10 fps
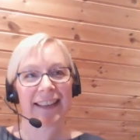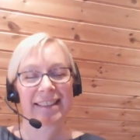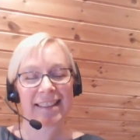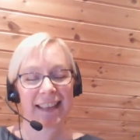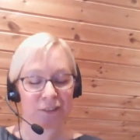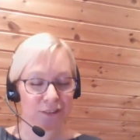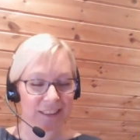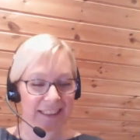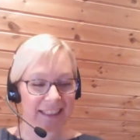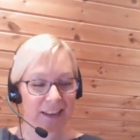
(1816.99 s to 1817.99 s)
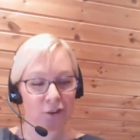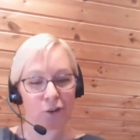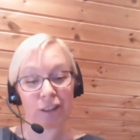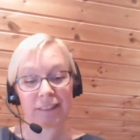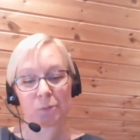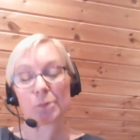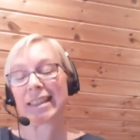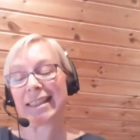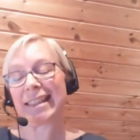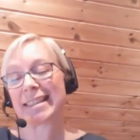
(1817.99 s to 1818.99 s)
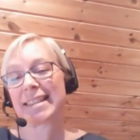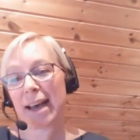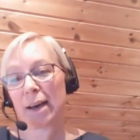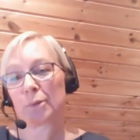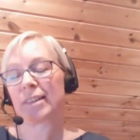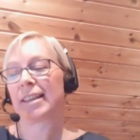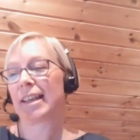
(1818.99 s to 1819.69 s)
is actually uh, called "We Need Sound,"